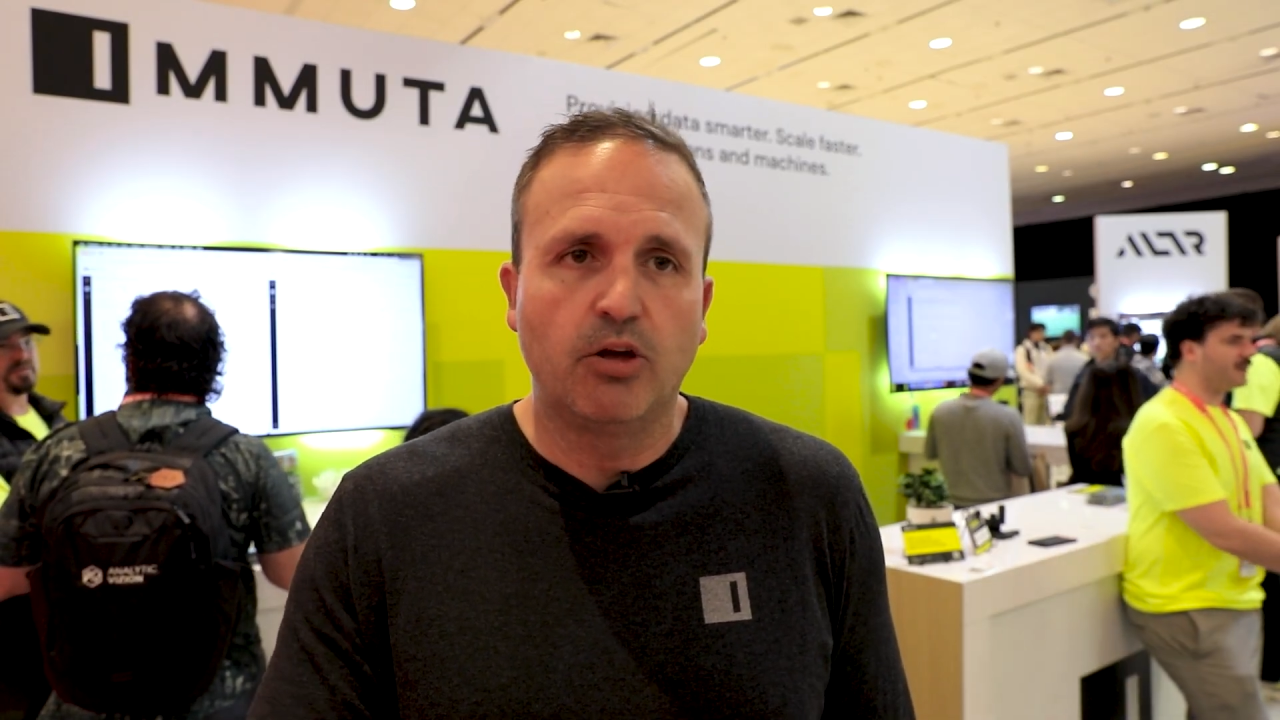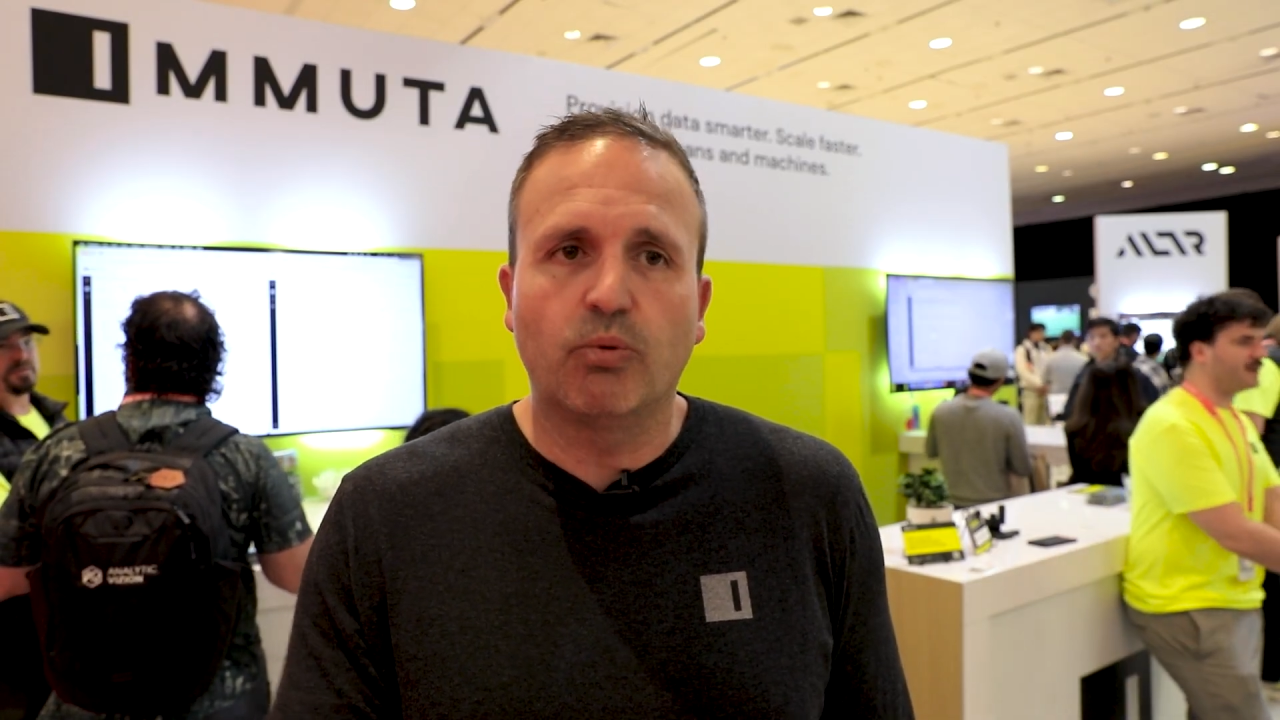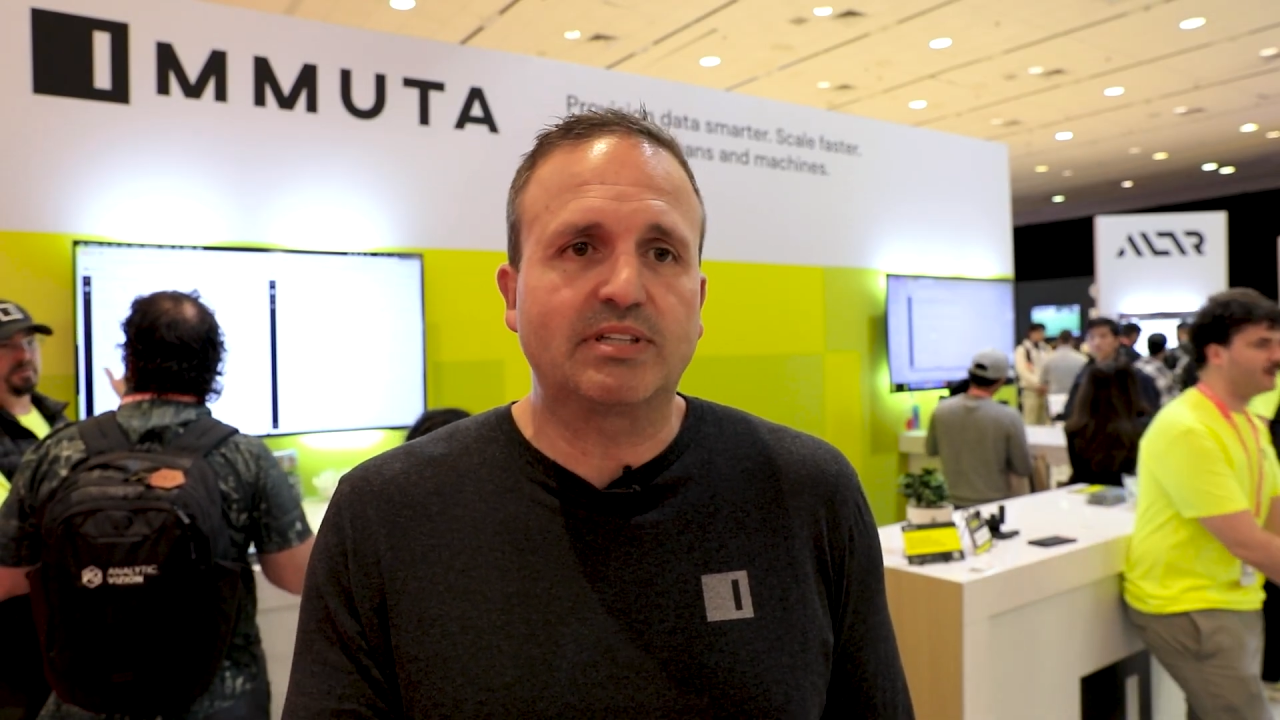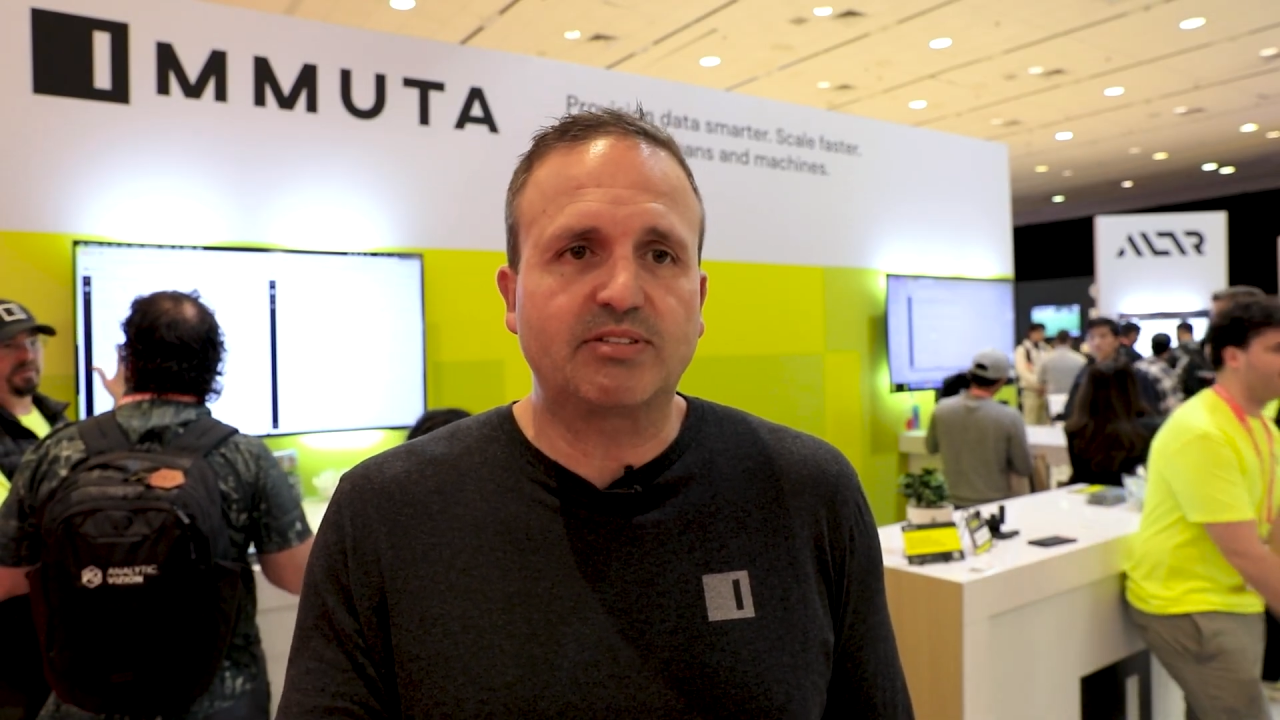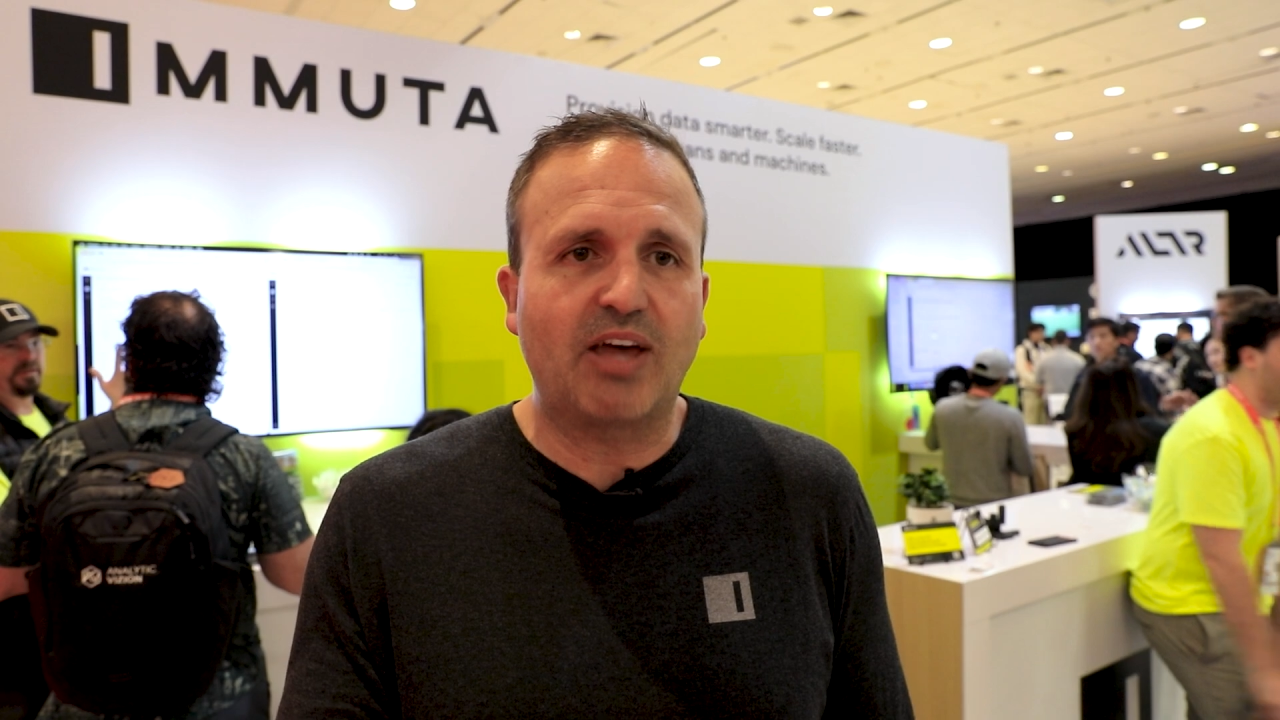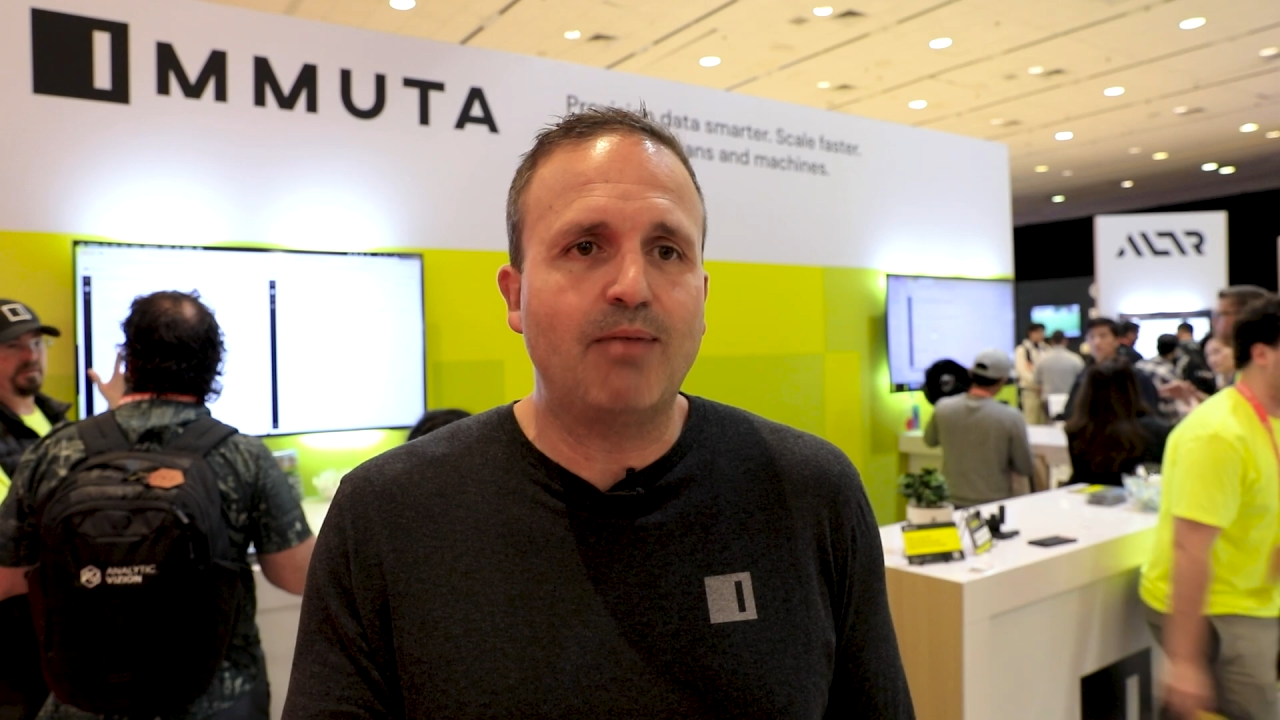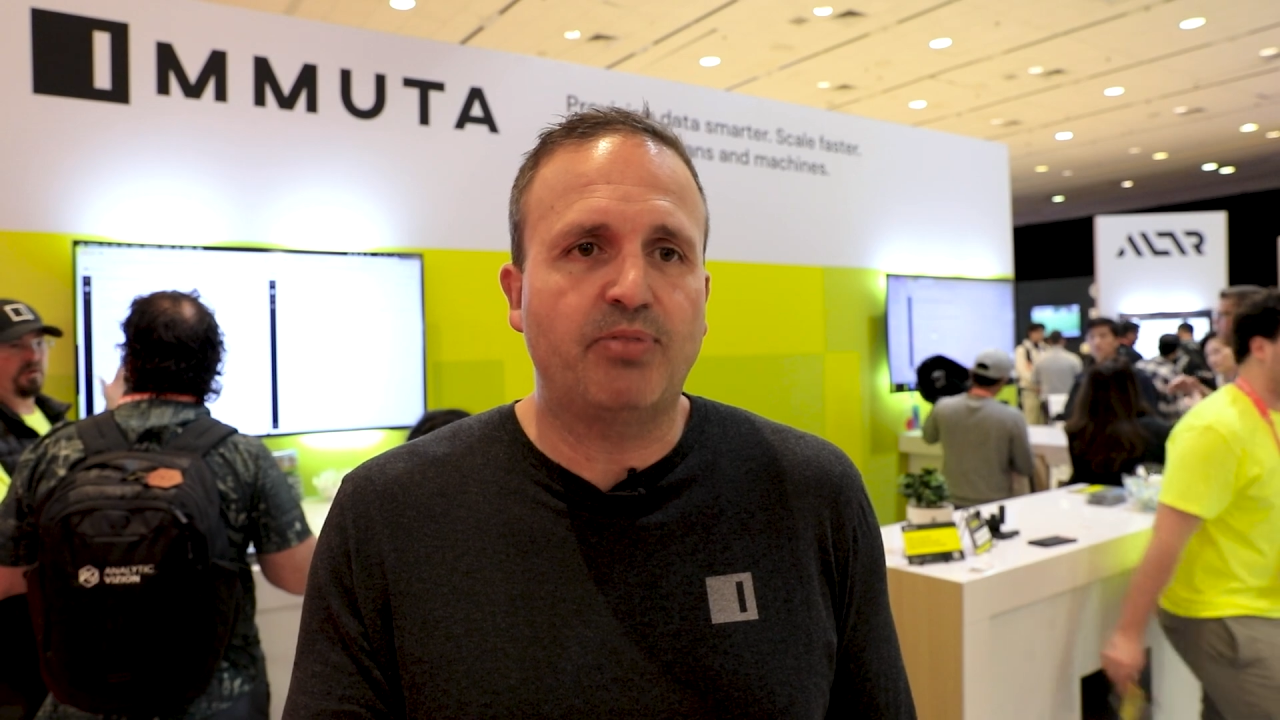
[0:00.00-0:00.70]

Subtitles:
what to type